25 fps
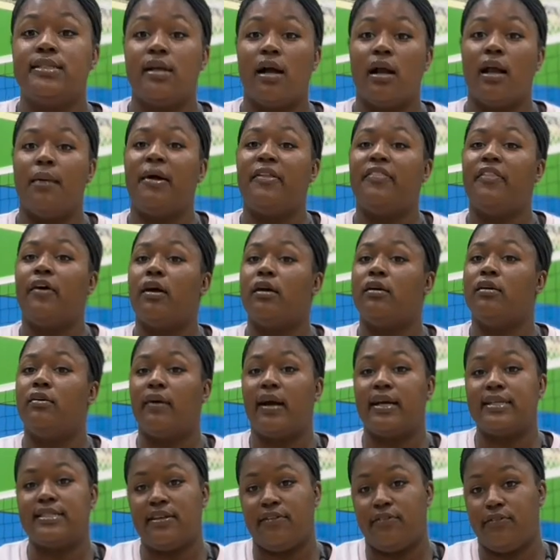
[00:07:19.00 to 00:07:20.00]
talk about the
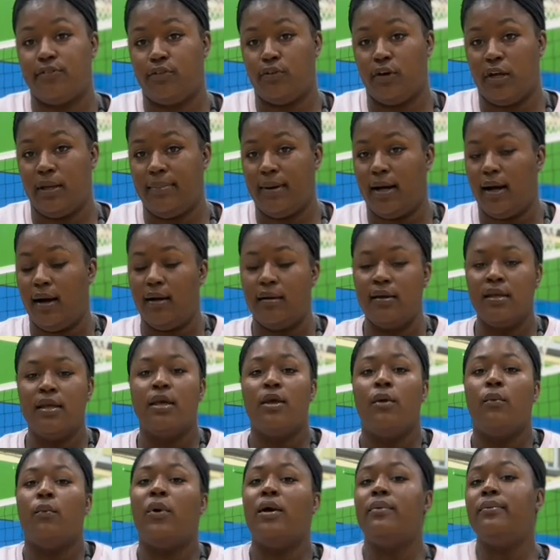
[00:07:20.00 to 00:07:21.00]
aggressive free ball.
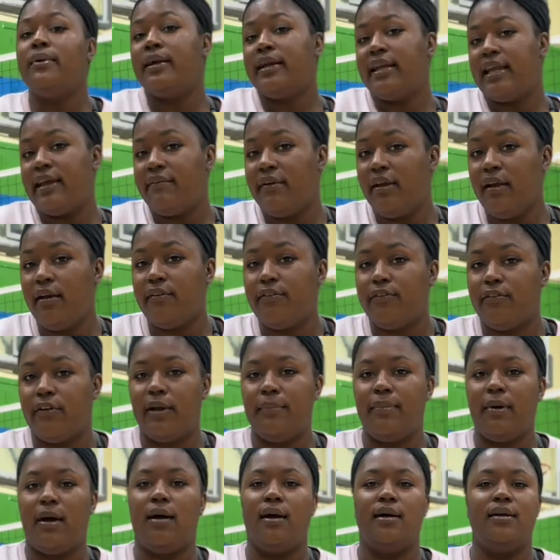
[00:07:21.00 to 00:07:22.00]
When we're giving a free
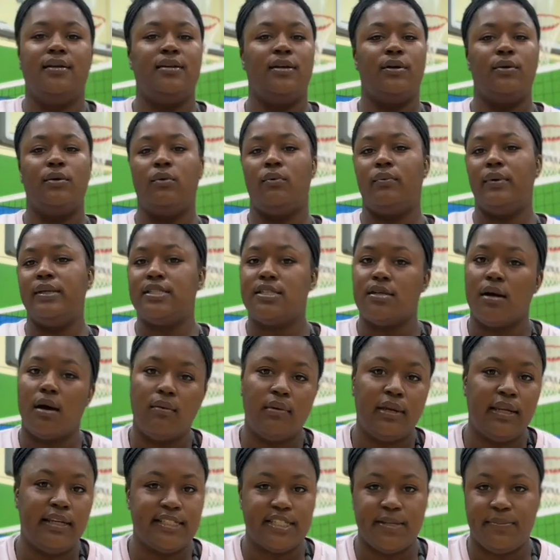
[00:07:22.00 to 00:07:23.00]
ball, we don't
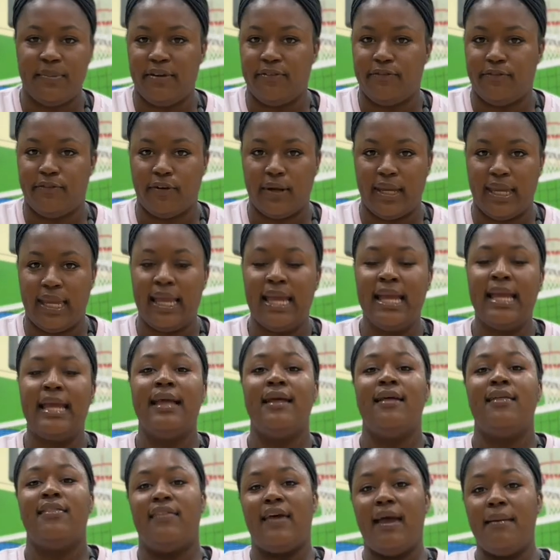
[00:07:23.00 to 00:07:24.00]
want it to be free.
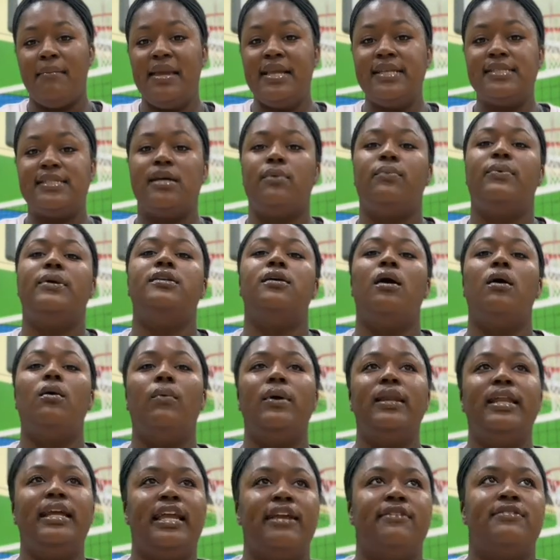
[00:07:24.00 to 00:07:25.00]
That means that we don't
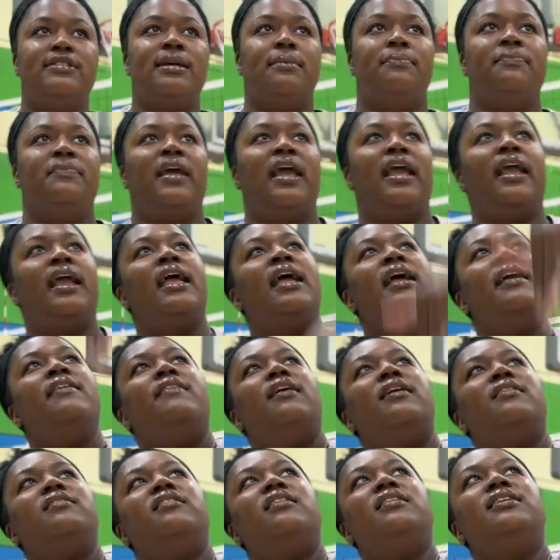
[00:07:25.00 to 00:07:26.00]
want to give something
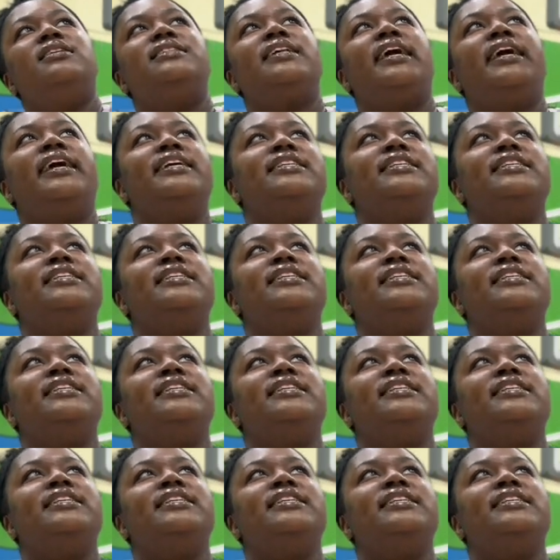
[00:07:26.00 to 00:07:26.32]
that looks like